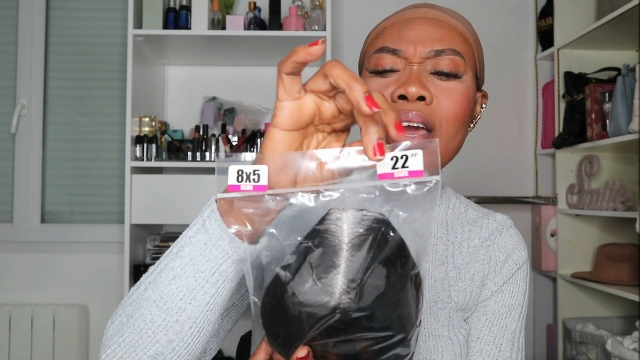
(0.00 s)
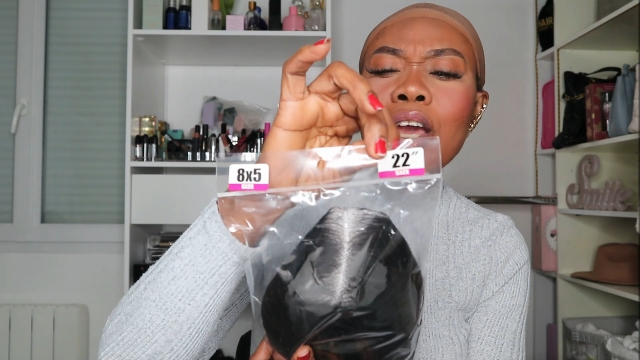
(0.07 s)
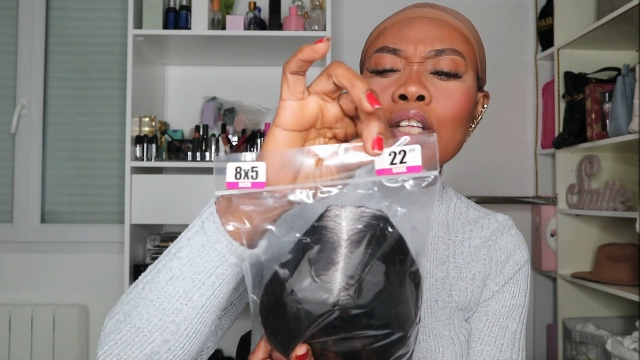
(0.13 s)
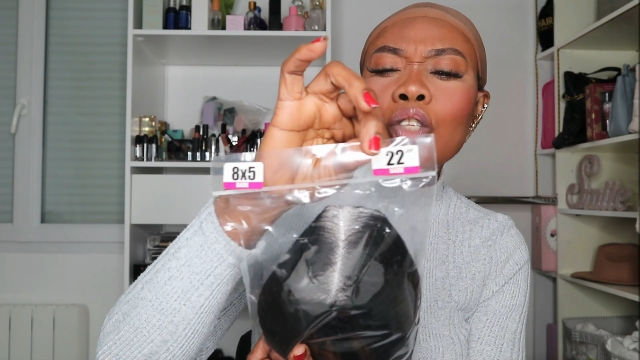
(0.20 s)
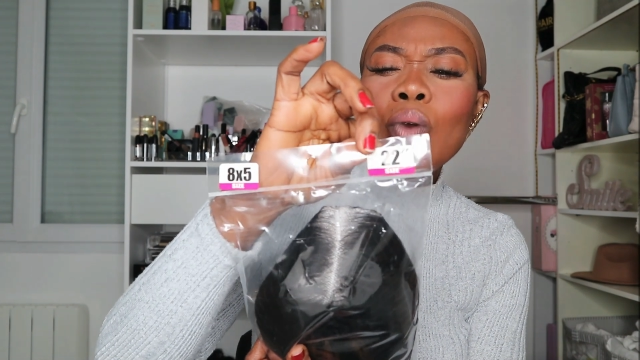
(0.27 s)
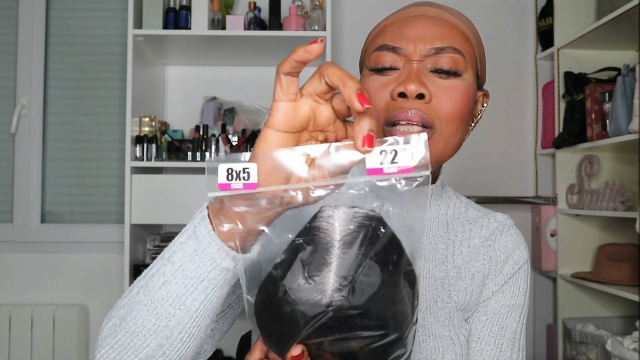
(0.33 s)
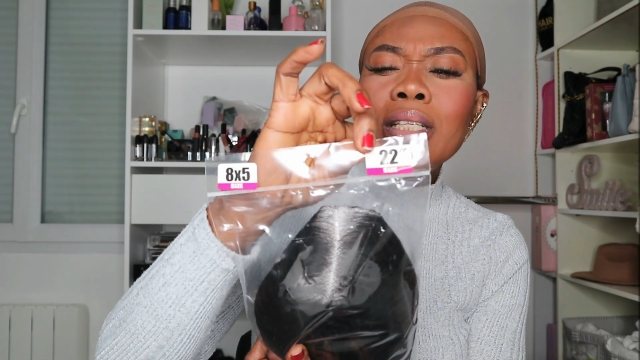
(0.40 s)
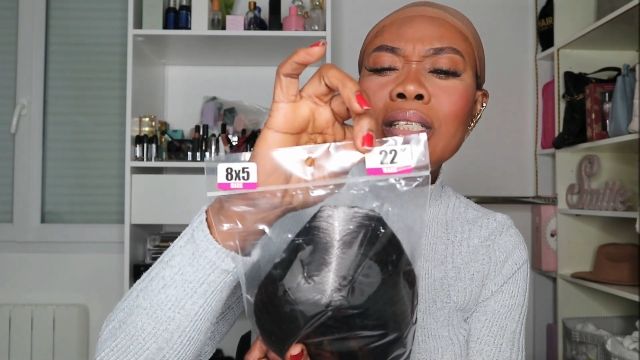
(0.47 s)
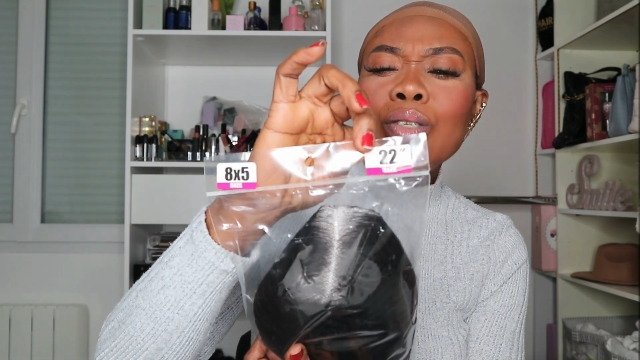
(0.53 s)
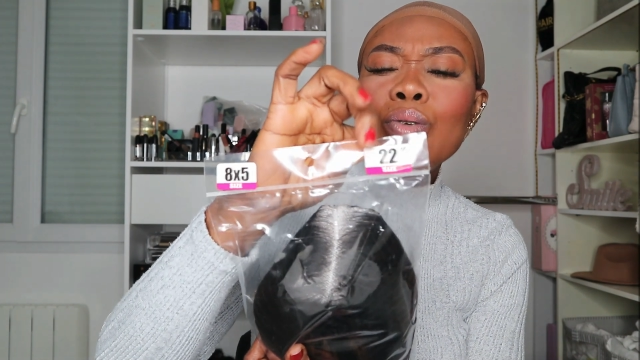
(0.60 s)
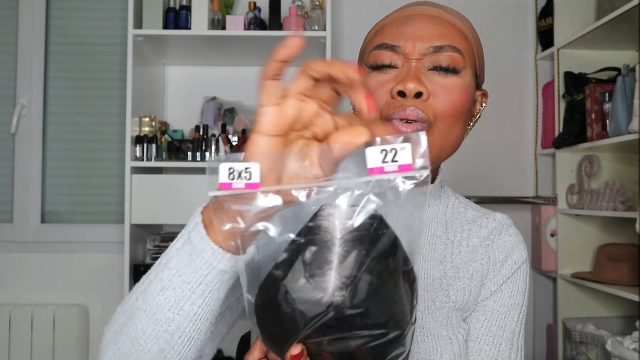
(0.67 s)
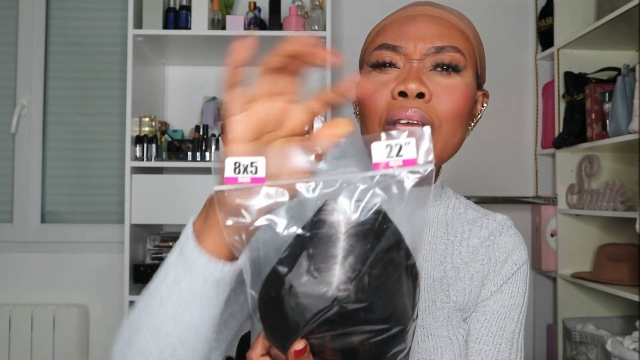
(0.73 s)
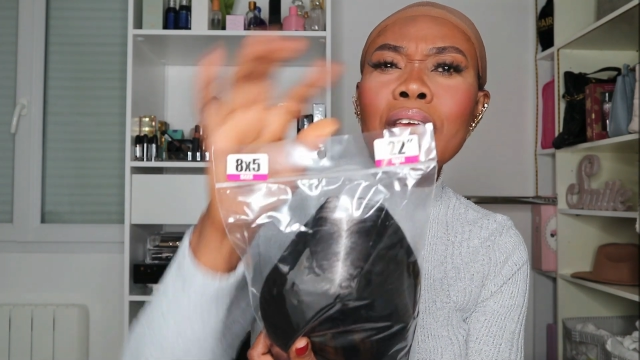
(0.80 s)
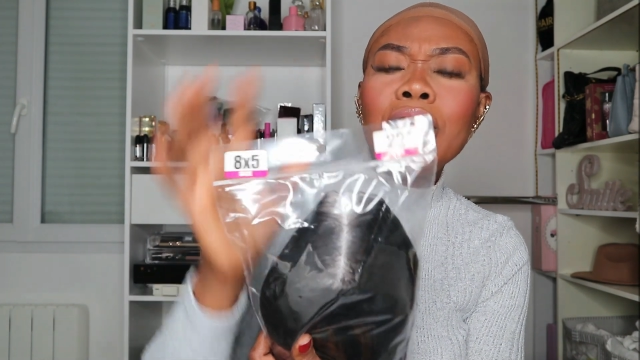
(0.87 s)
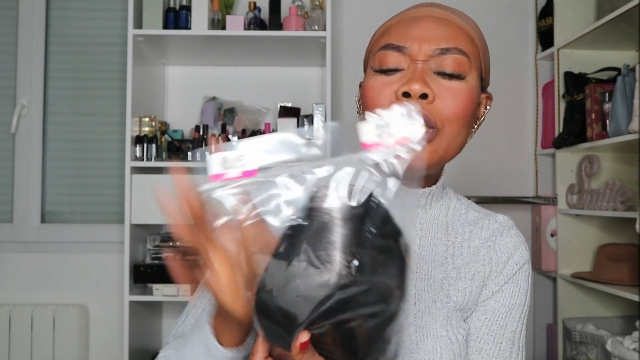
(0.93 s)
22
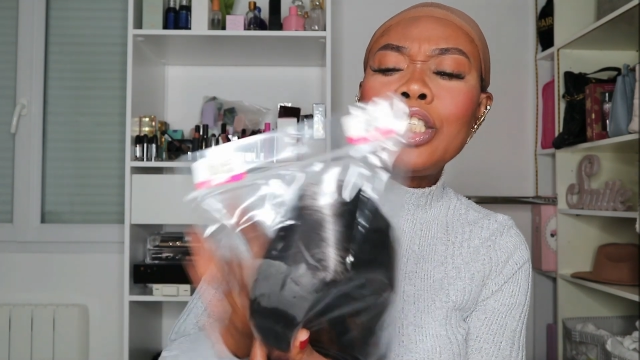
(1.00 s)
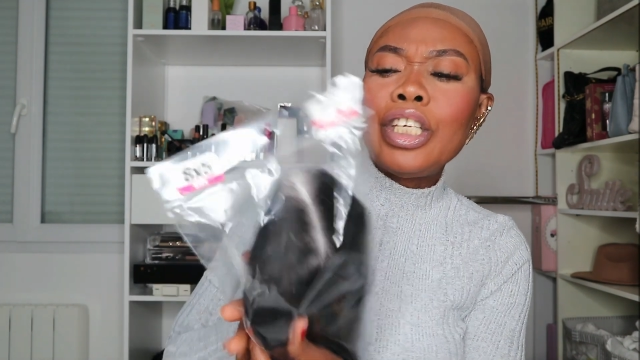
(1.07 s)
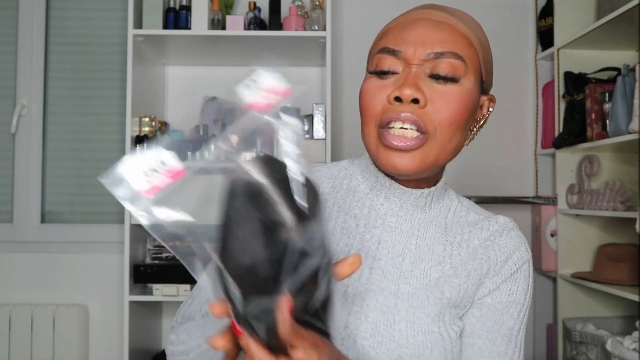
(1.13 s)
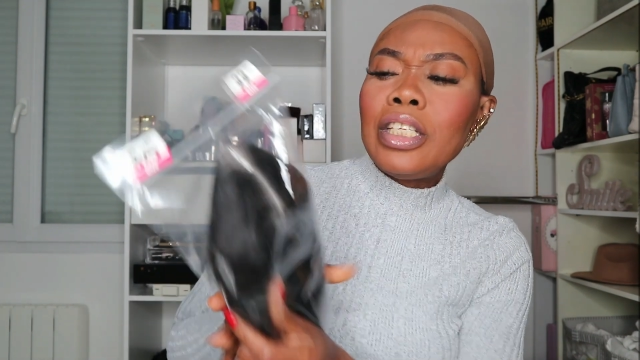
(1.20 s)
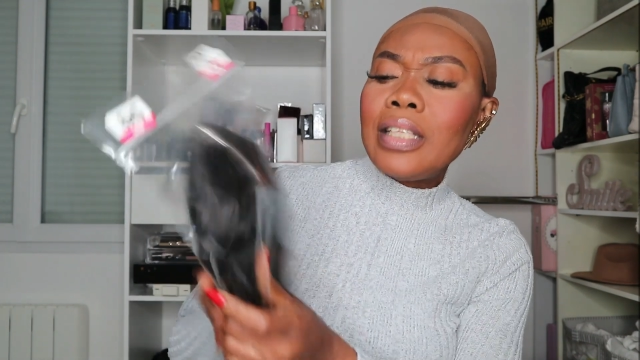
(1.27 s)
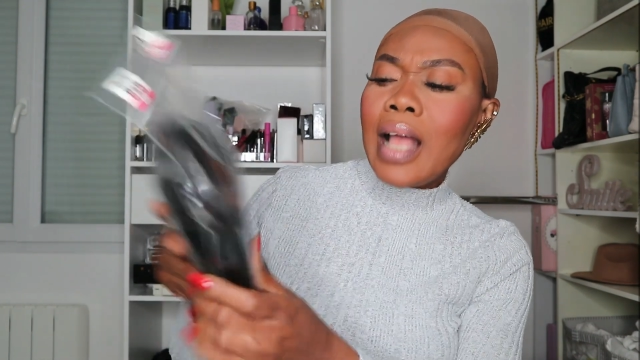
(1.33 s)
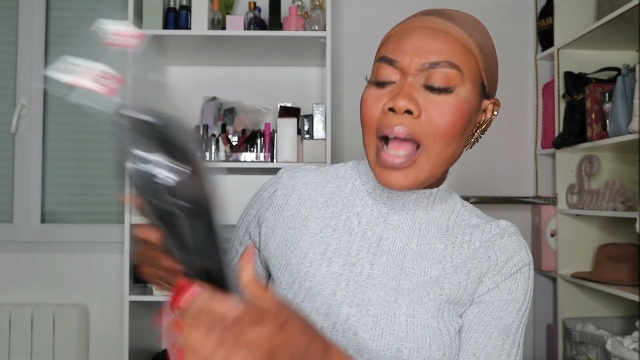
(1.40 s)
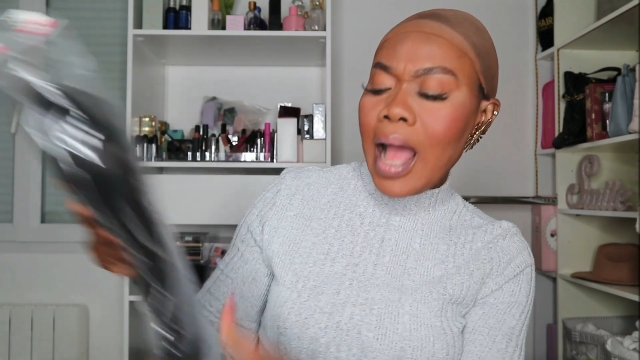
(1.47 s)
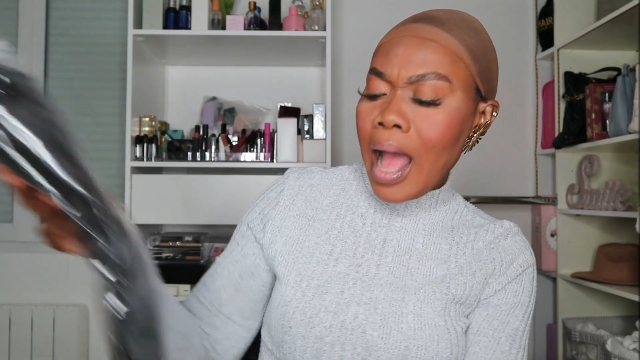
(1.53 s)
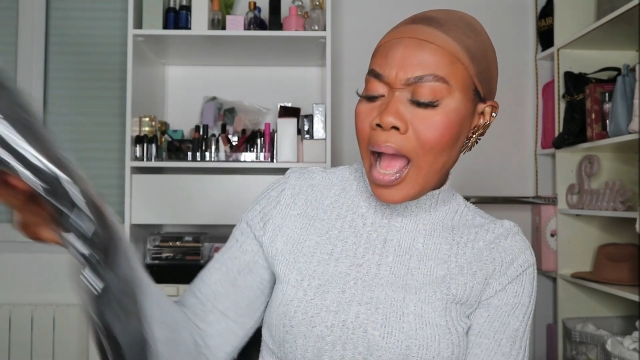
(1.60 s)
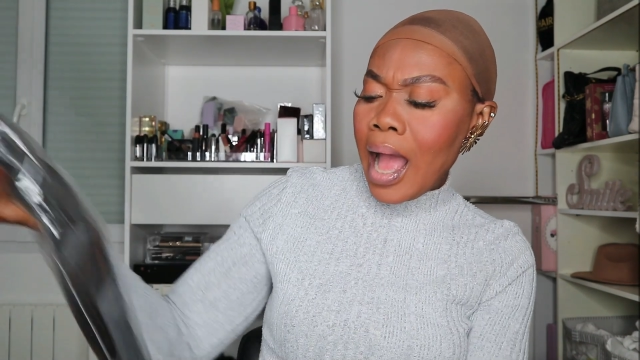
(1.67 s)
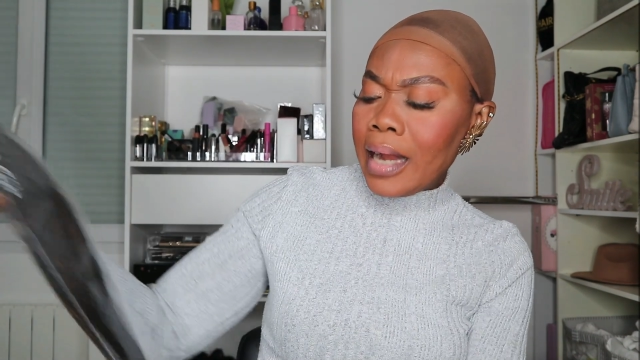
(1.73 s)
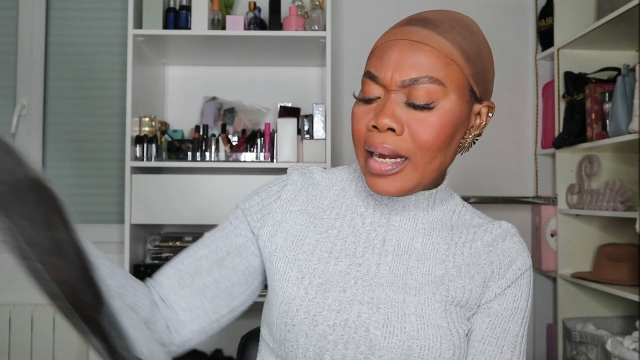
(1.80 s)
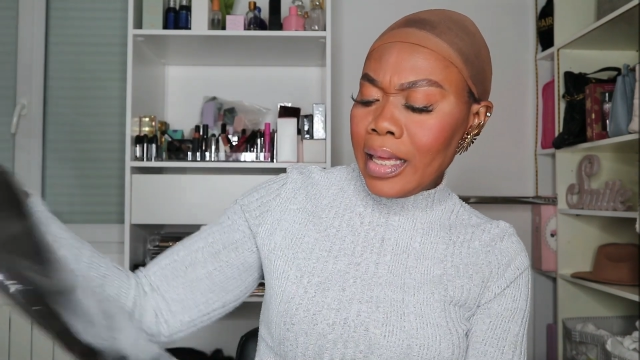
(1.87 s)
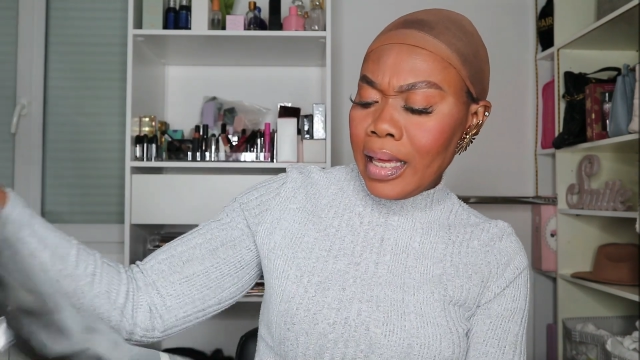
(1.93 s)
inches,
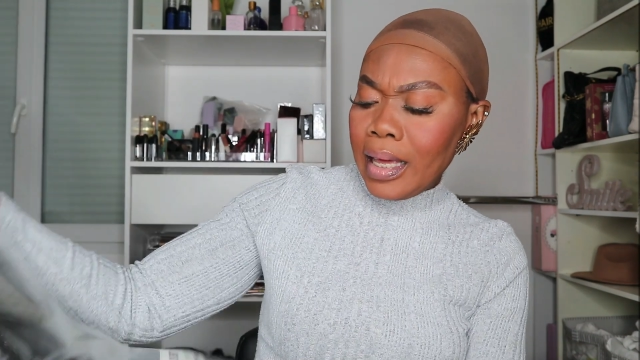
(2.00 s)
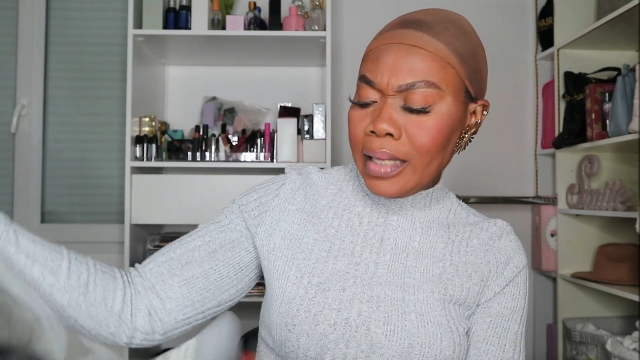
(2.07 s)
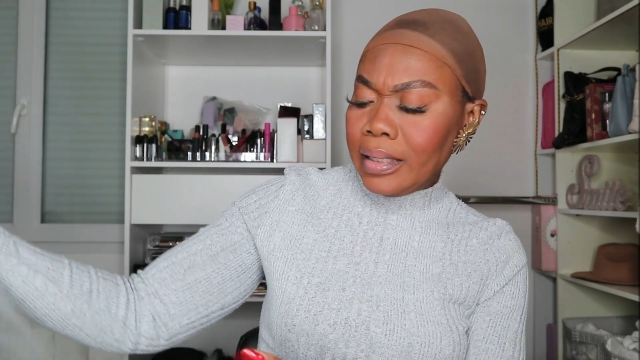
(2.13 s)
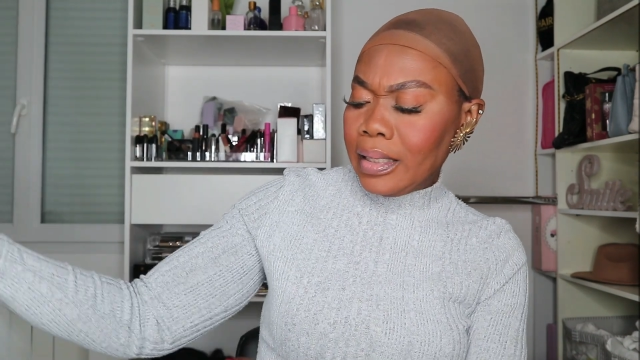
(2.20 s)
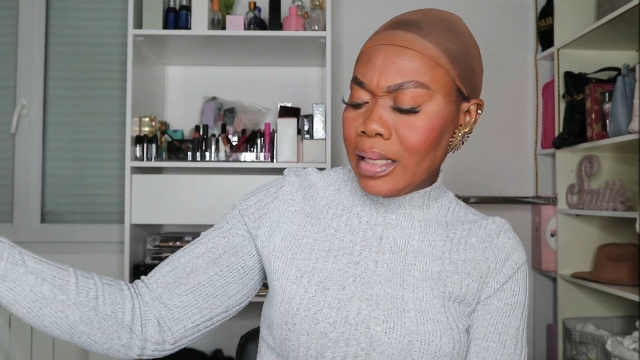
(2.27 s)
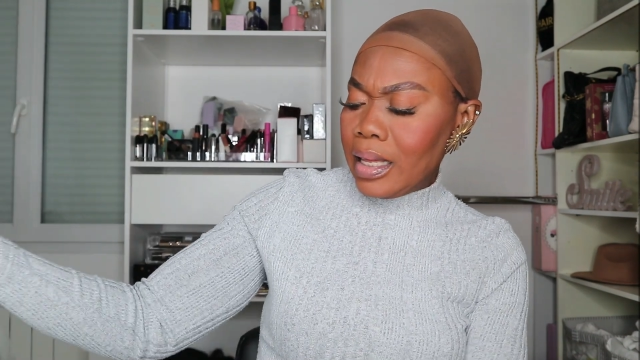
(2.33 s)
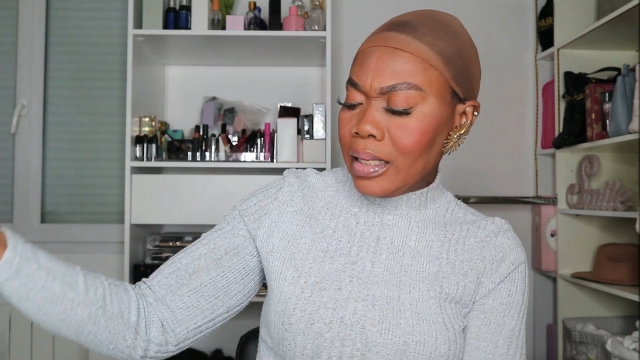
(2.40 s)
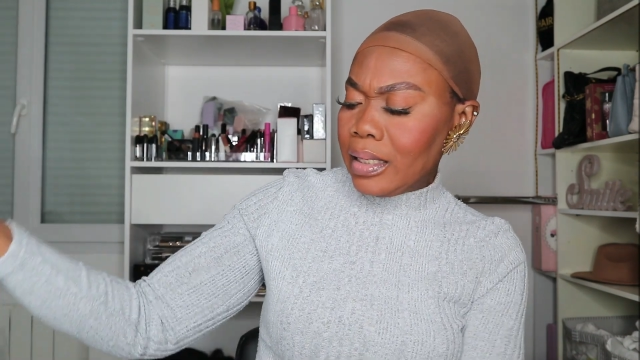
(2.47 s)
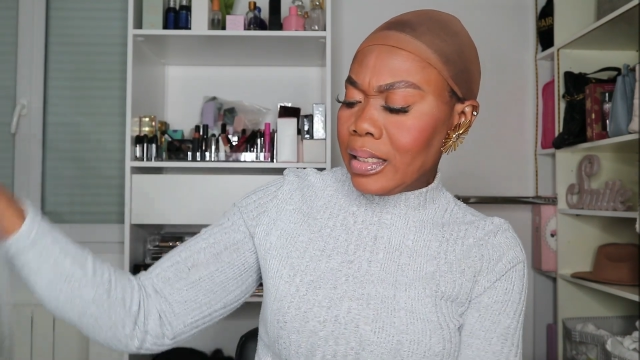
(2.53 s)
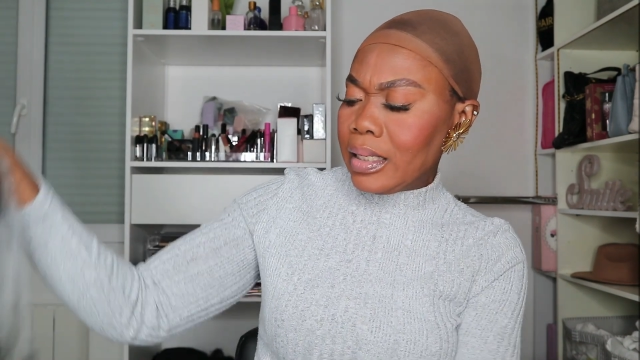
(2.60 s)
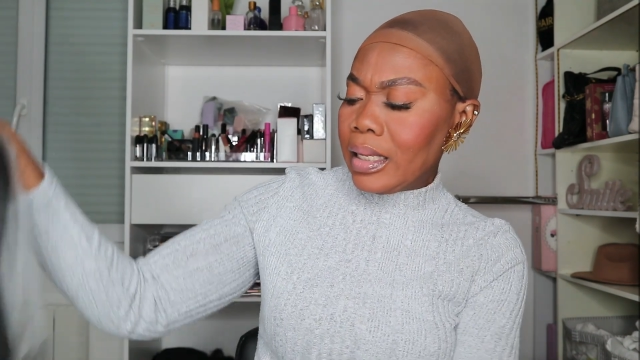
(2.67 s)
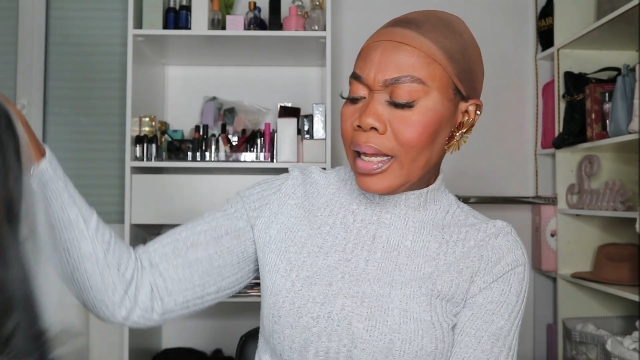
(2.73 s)
and it is